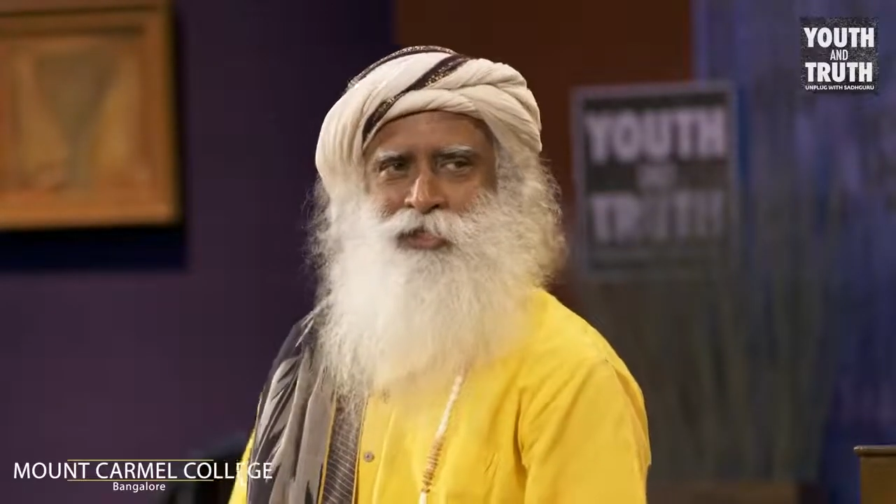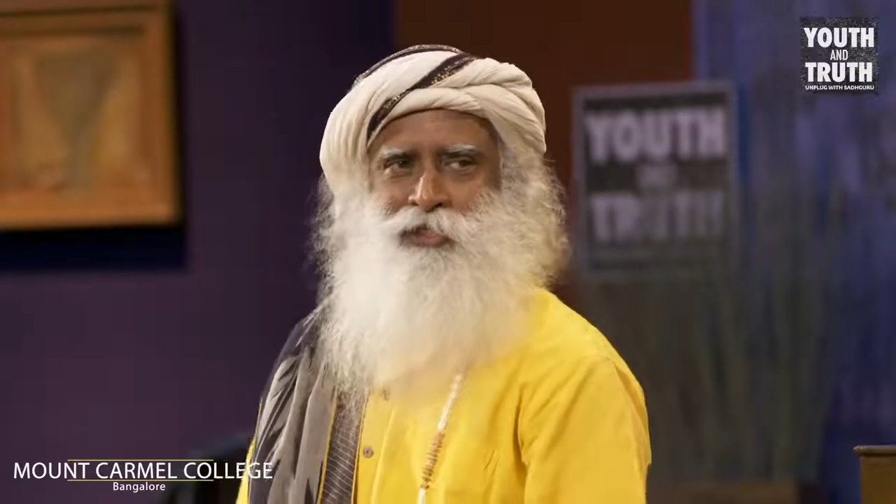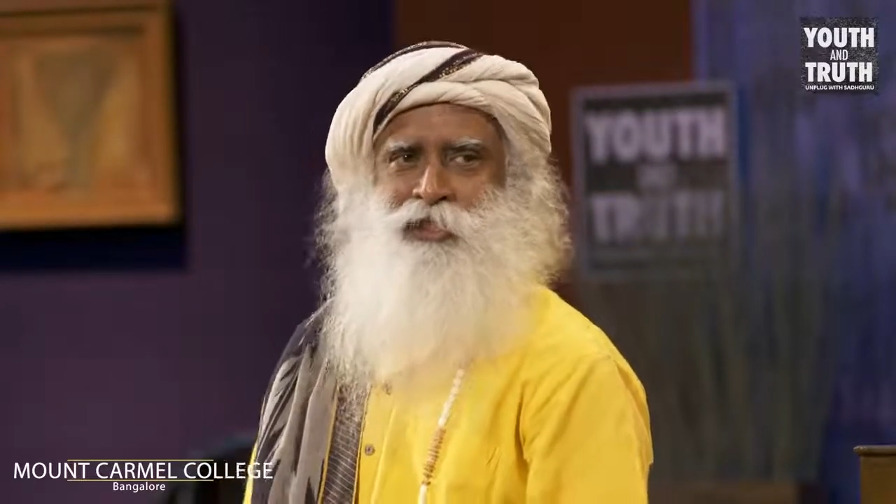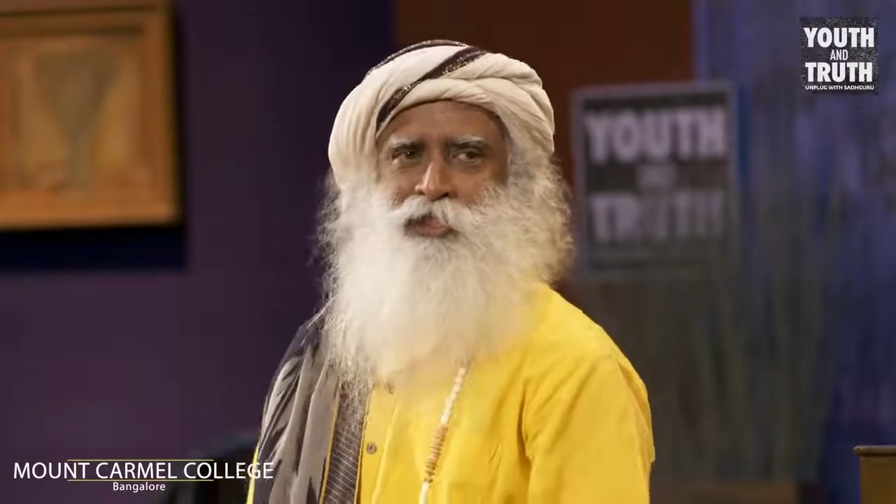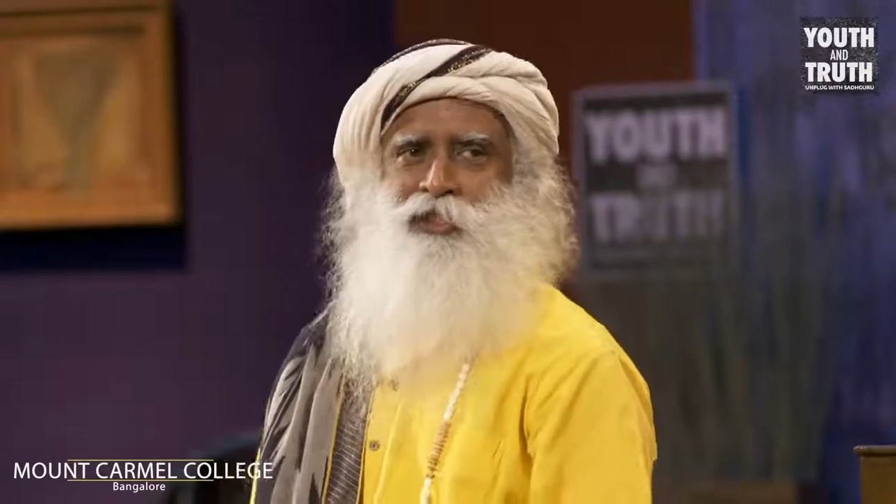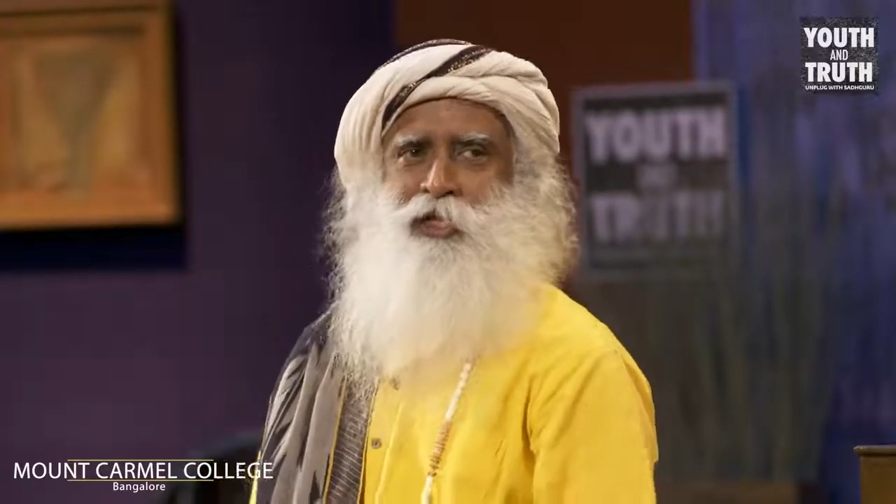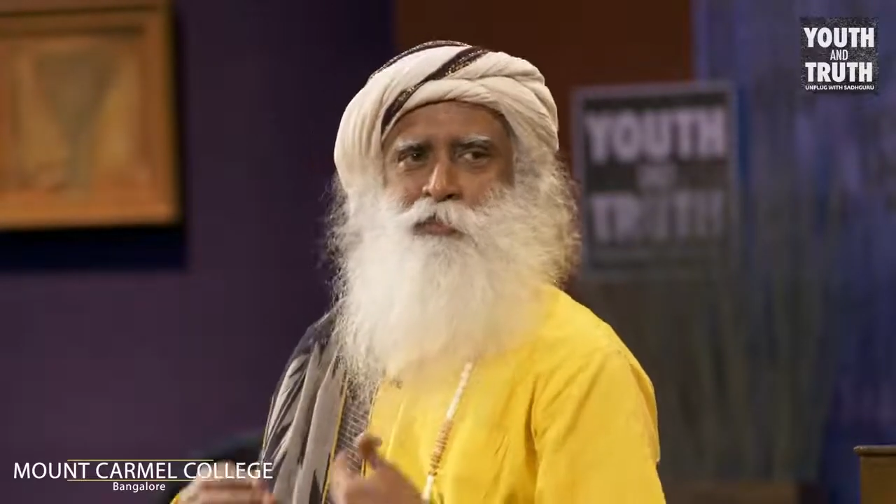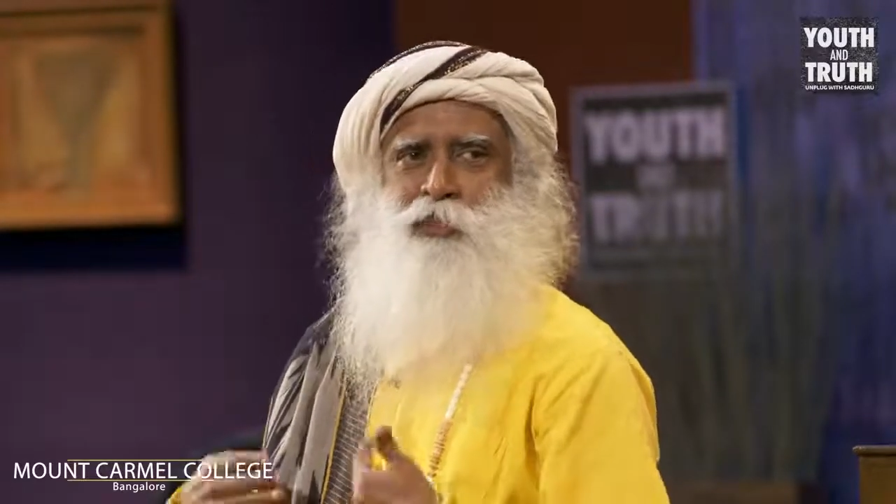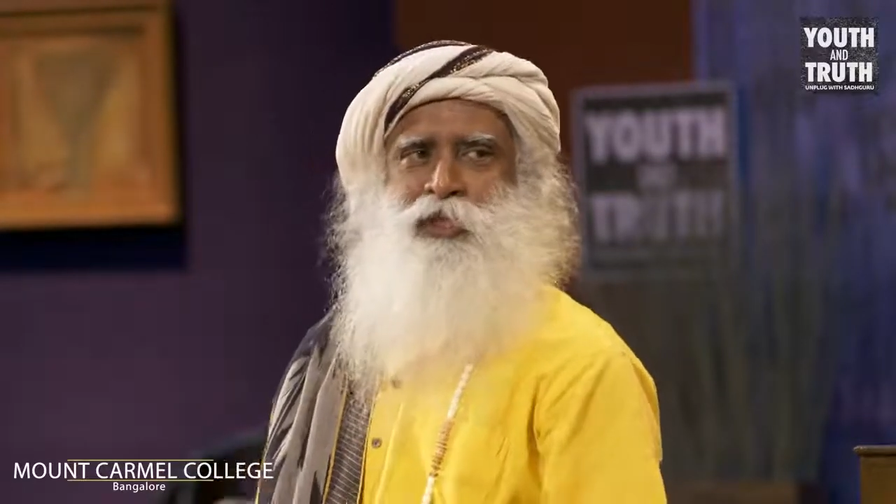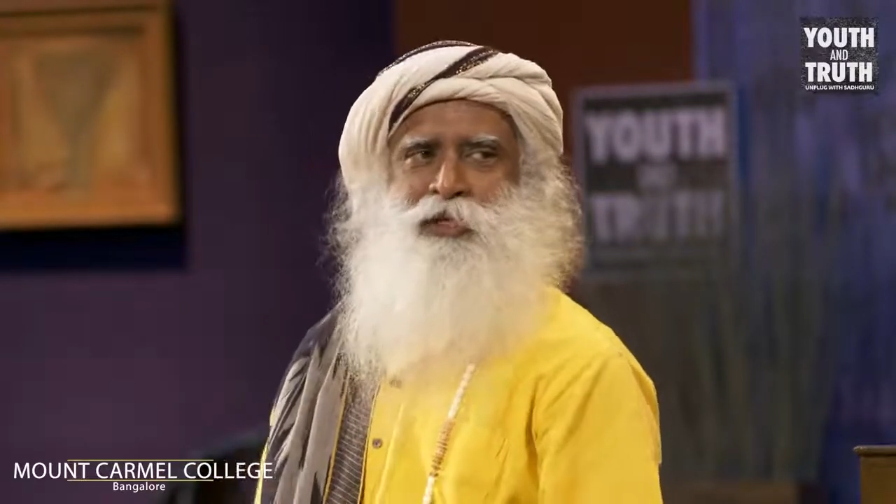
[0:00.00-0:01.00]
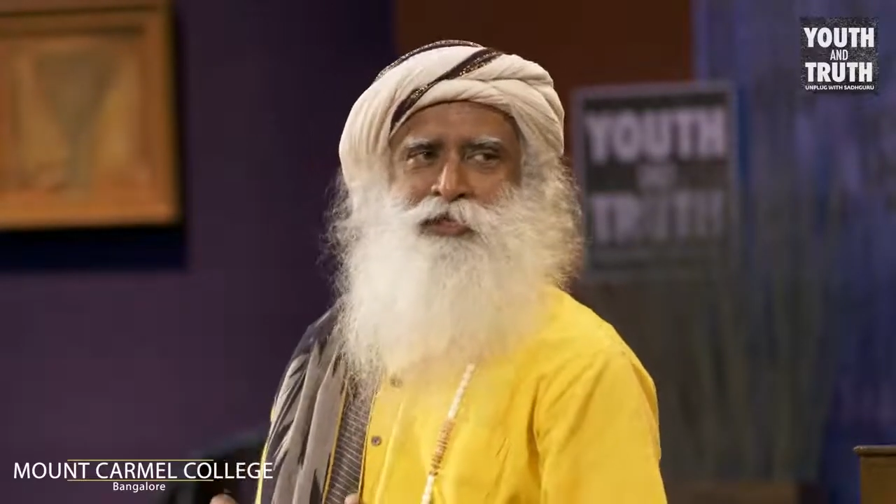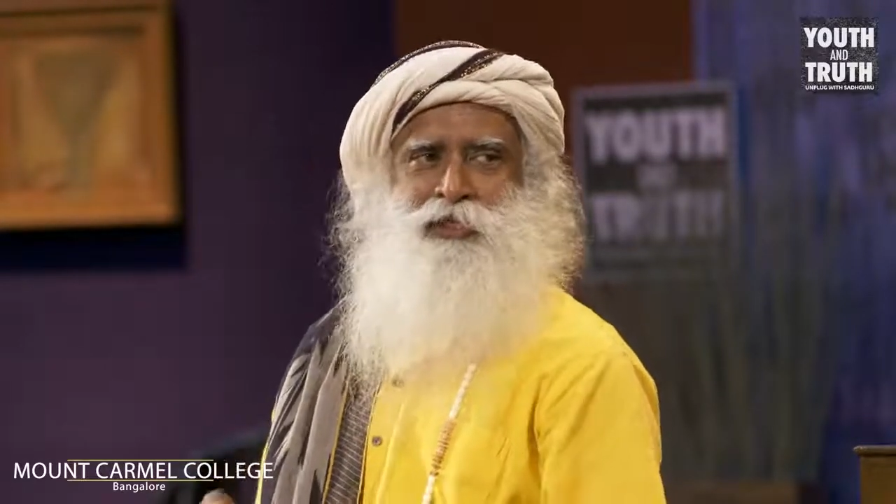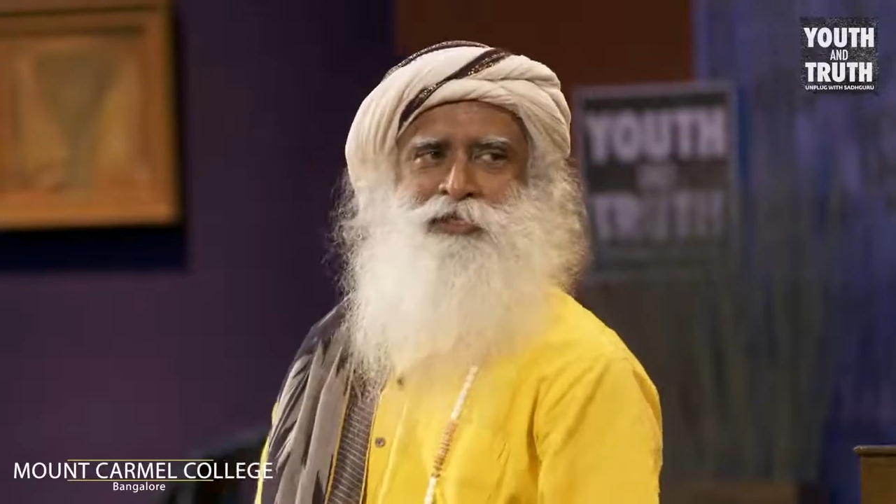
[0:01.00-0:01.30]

that it can penetrate